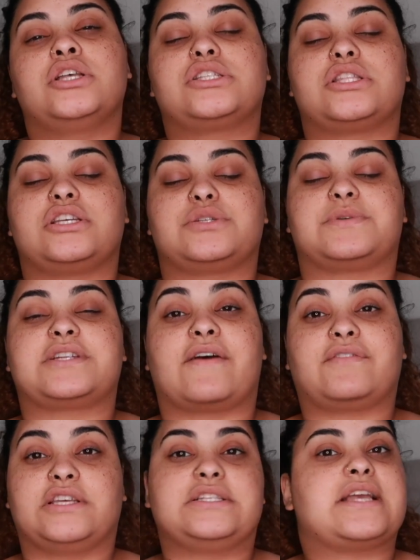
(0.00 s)
So these were
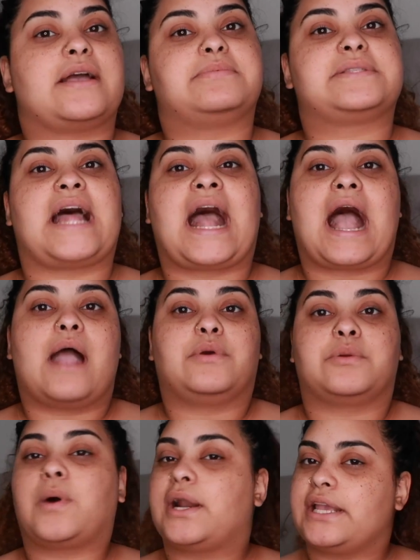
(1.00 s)
definitely tips that I
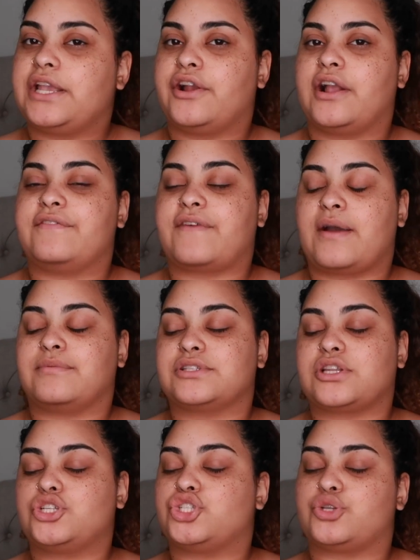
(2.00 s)
would want to hear if I
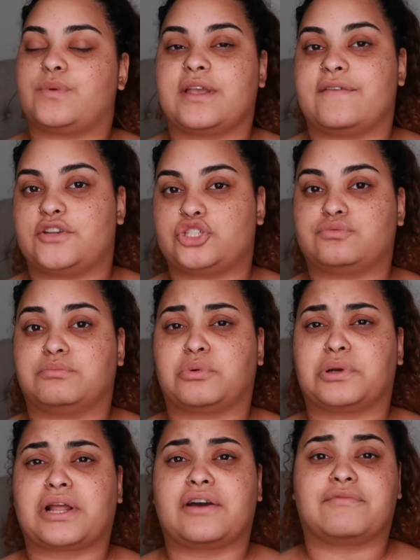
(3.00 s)
was doing a vision
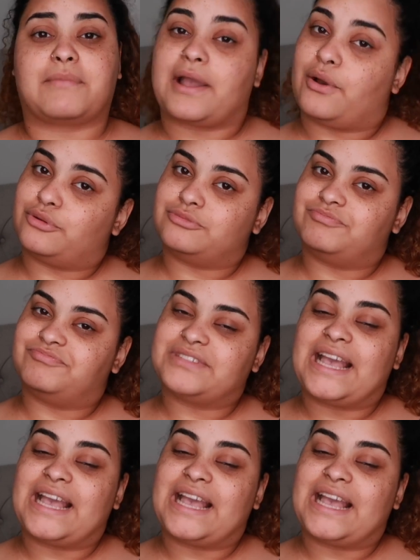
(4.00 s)
board of my own.